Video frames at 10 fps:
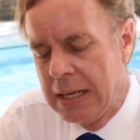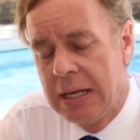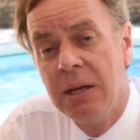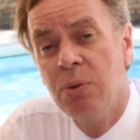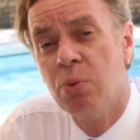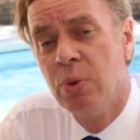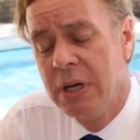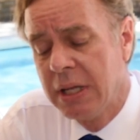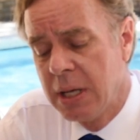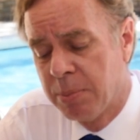then he
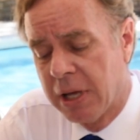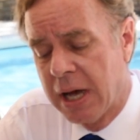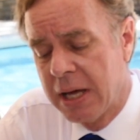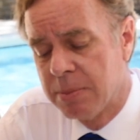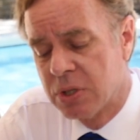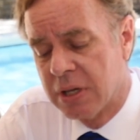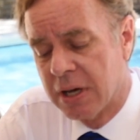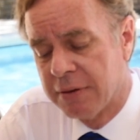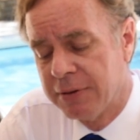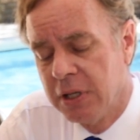really applied himself.